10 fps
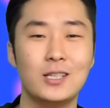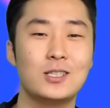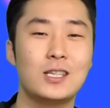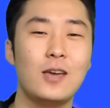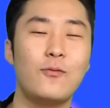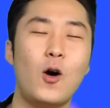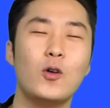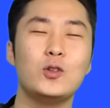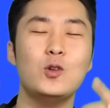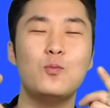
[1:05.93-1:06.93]
to give
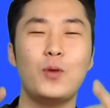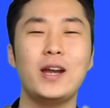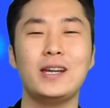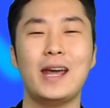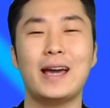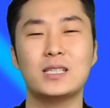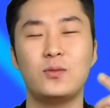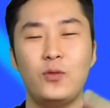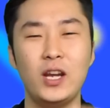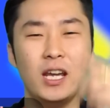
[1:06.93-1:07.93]
all you Brainiacs
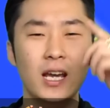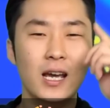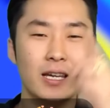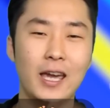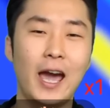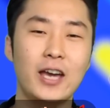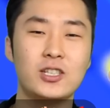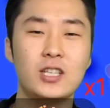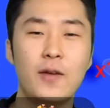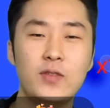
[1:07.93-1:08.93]
free cash.
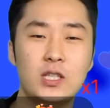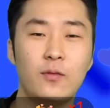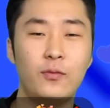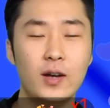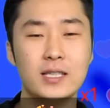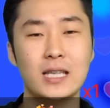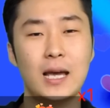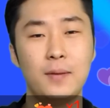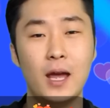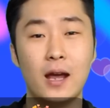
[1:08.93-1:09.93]
Now, if it's your first
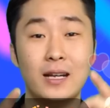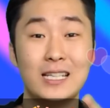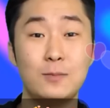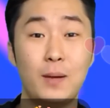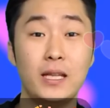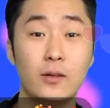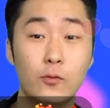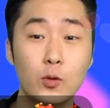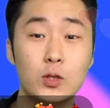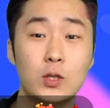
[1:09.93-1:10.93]
time here, I'm going to explain the
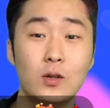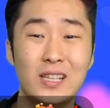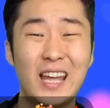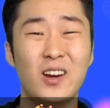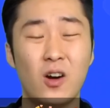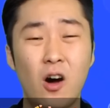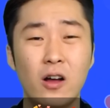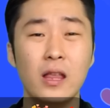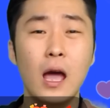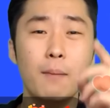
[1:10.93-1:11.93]
rules to you later
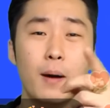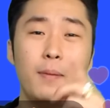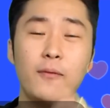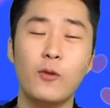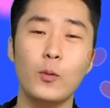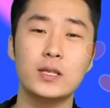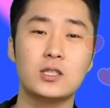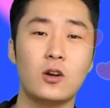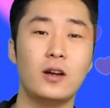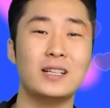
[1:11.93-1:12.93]
on. But before we
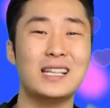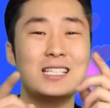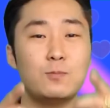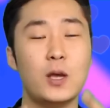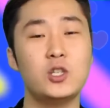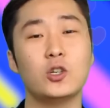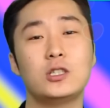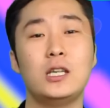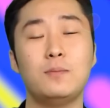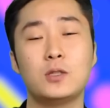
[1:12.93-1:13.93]
start, another special
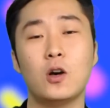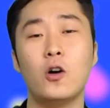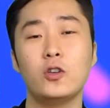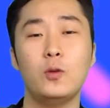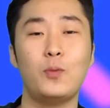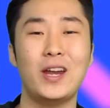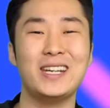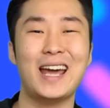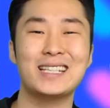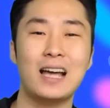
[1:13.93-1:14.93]
tip to all you
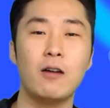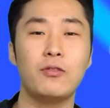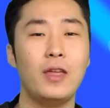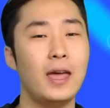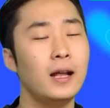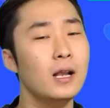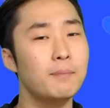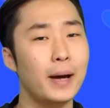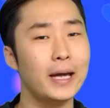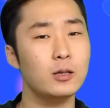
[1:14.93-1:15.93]
Brainiacs out there.
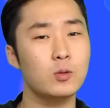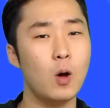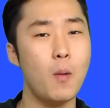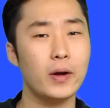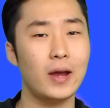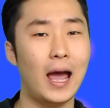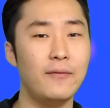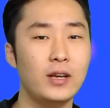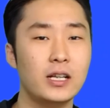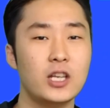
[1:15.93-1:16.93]
Might as well, while you're
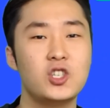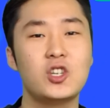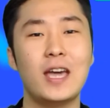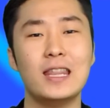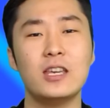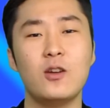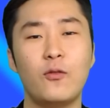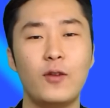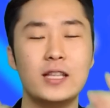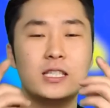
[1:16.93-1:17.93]
having lunch, gather your
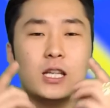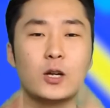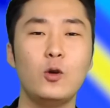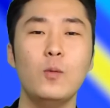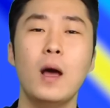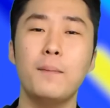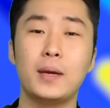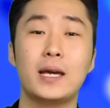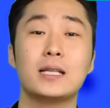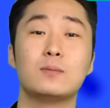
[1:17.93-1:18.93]
friends in a group,
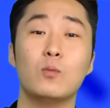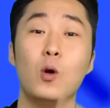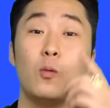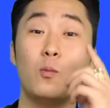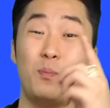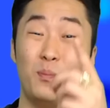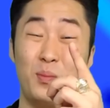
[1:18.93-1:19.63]
because more